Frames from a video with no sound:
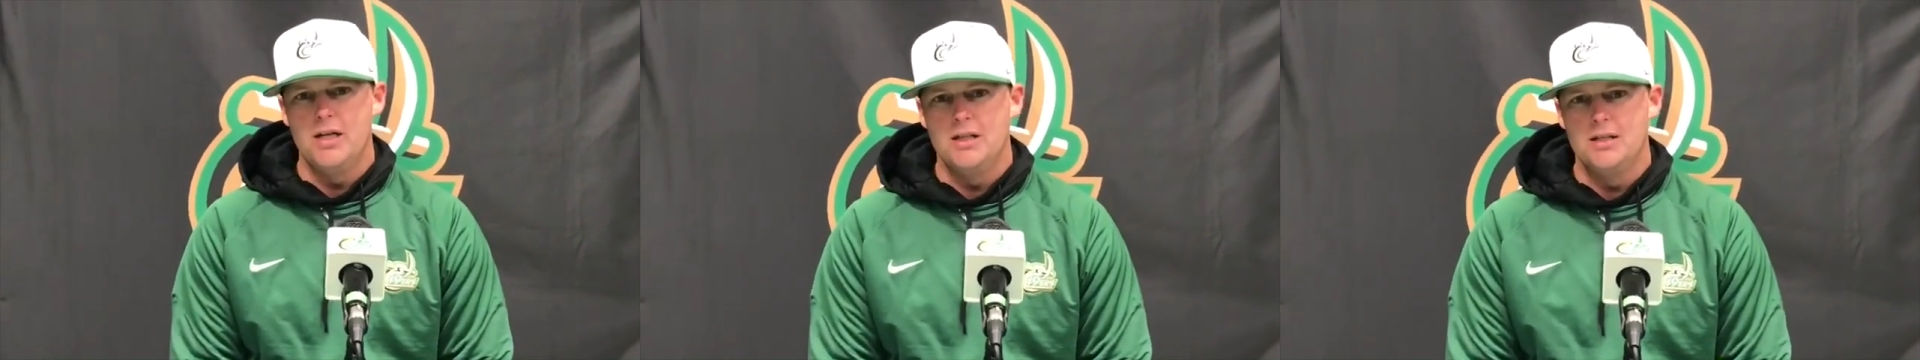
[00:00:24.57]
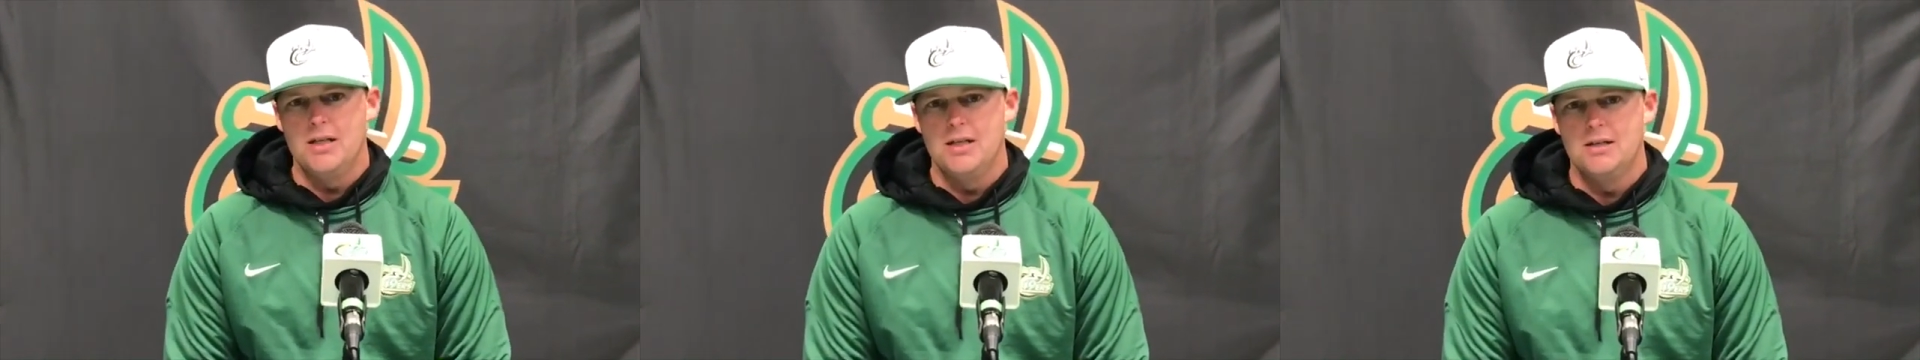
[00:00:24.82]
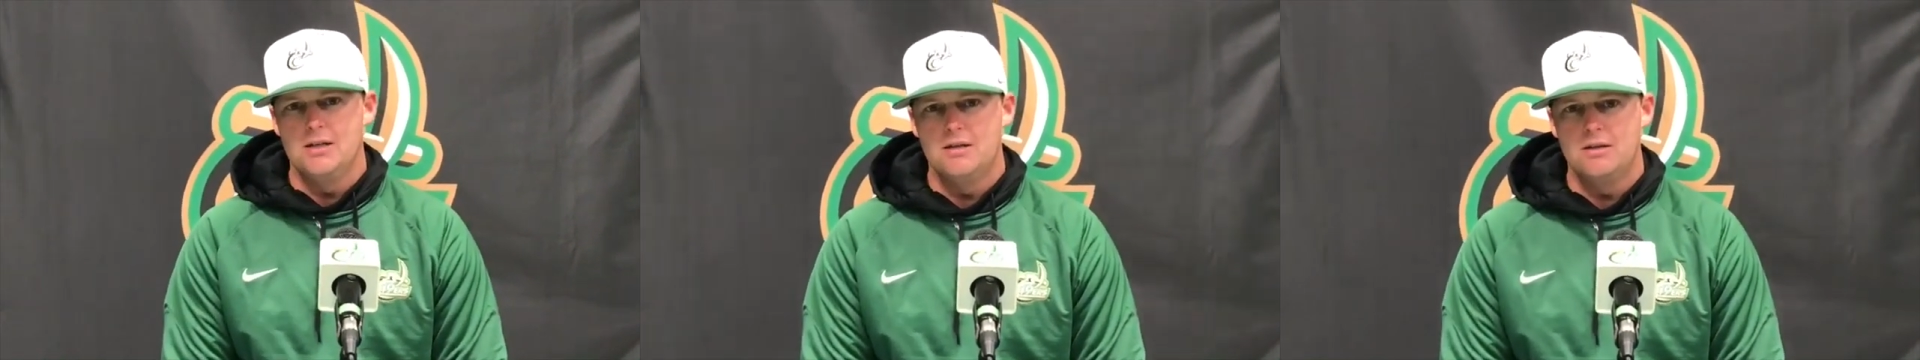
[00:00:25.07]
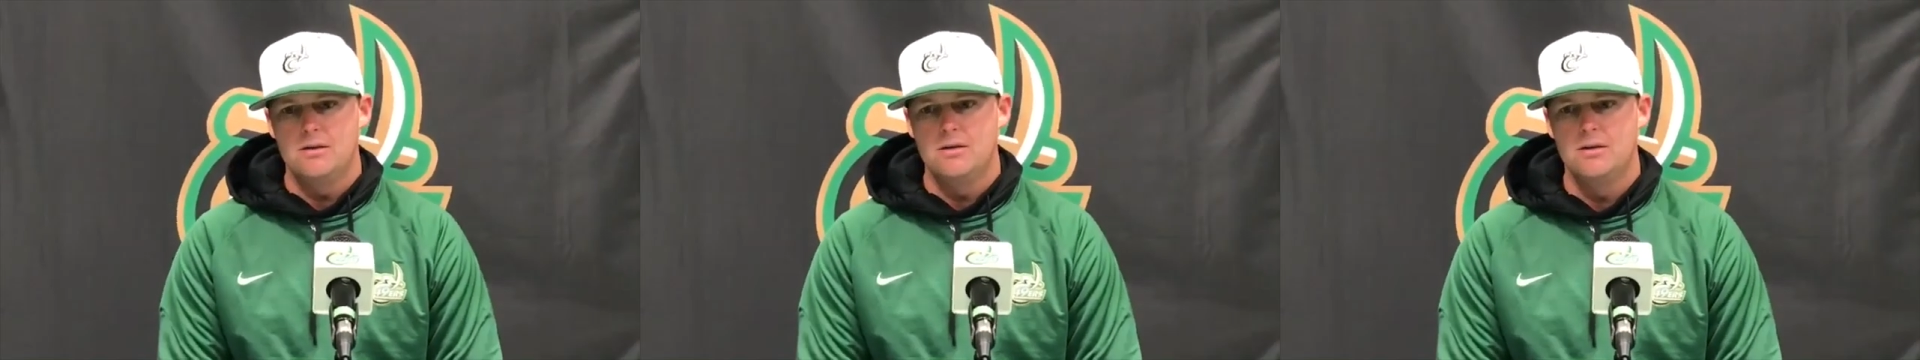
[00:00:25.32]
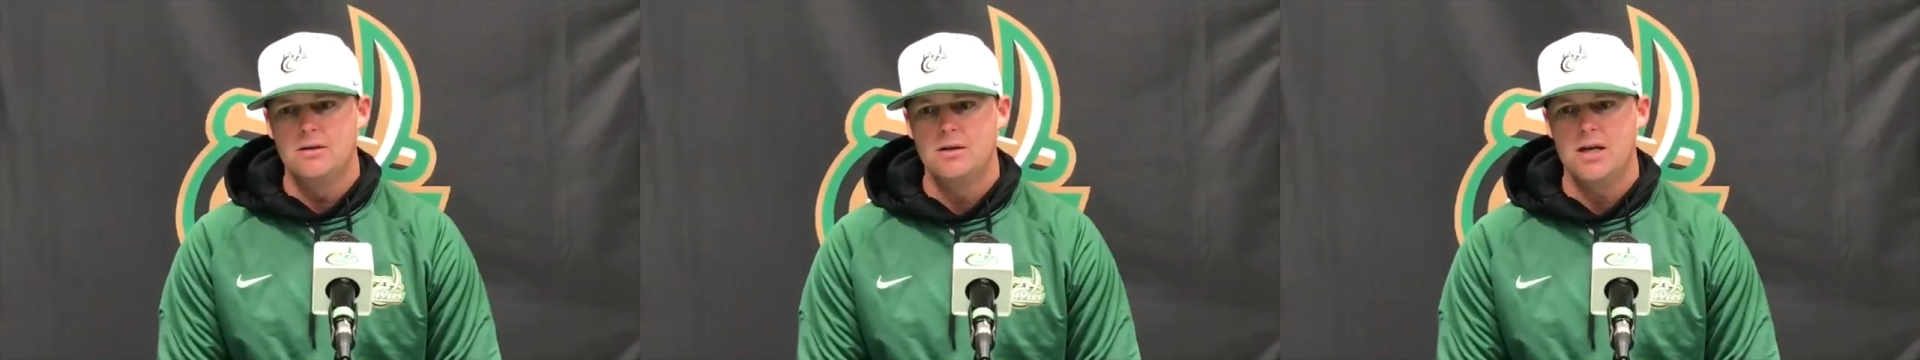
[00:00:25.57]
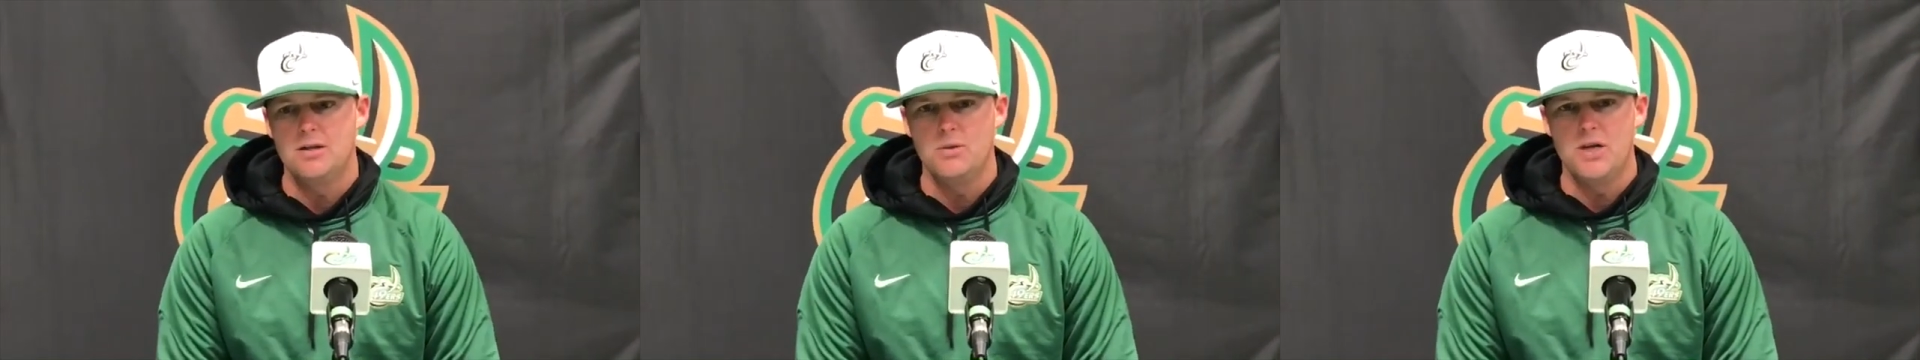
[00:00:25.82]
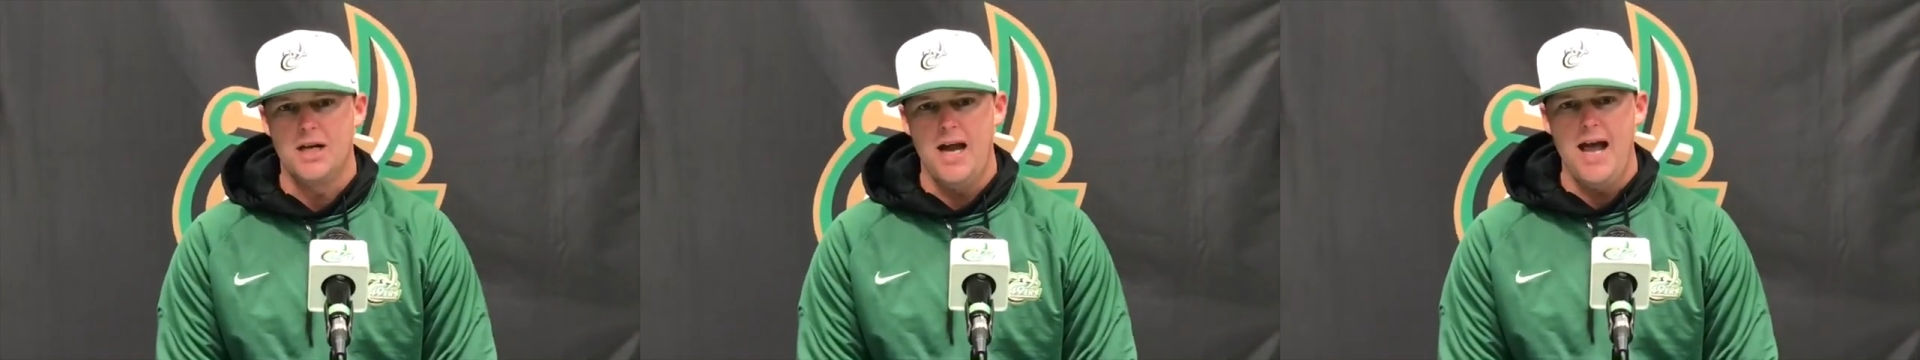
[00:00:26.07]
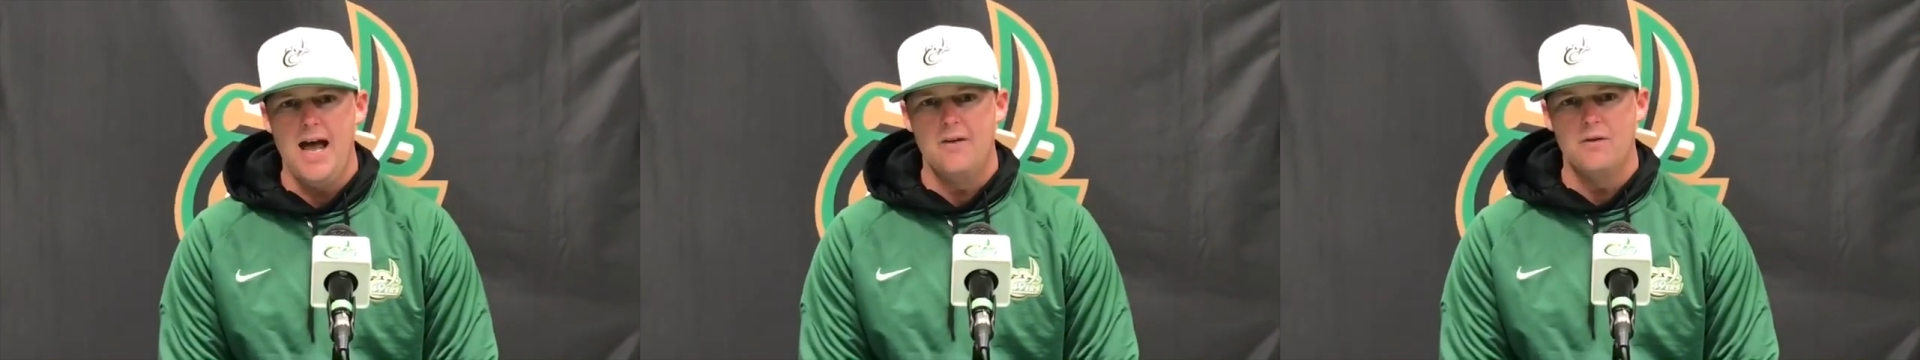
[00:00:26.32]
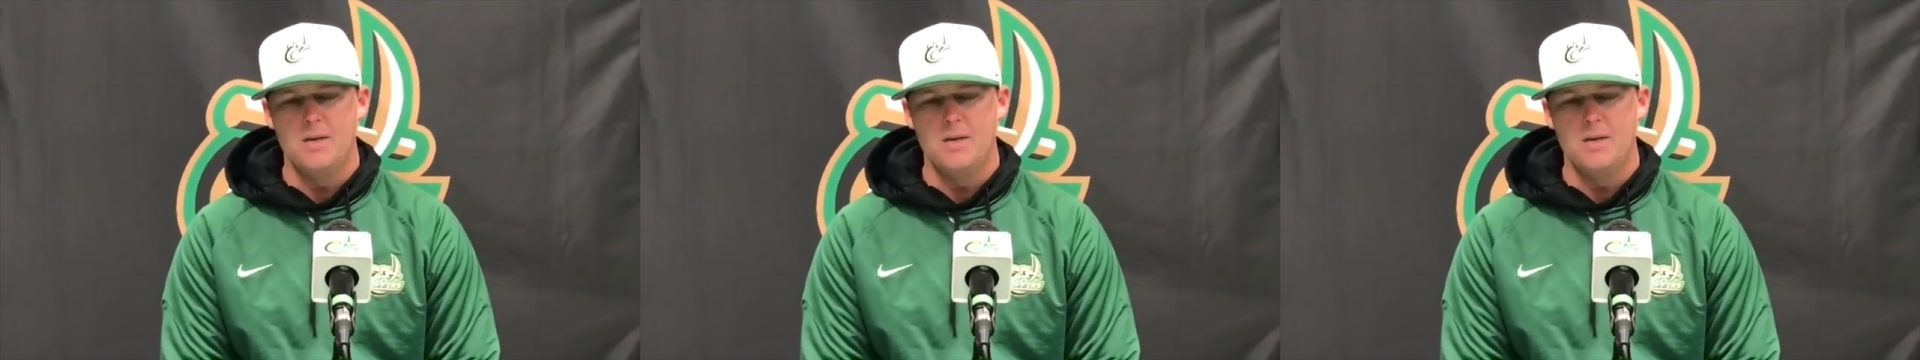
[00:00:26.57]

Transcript: as we could have.